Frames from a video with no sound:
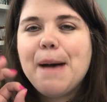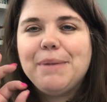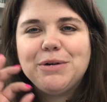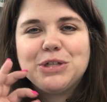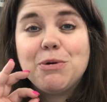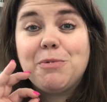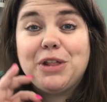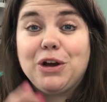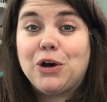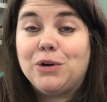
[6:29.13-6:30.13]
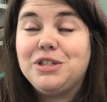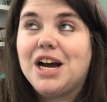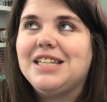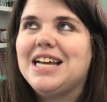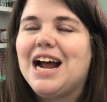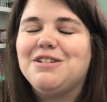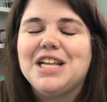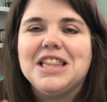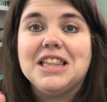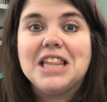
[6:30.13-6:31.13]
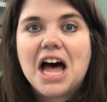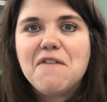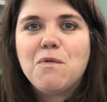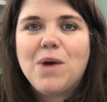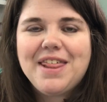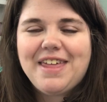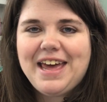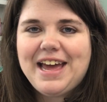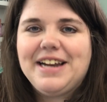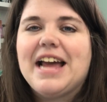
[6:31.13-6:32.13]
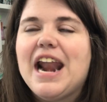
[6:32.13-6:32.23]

but it was the one with the gold dots, and I was in love with it.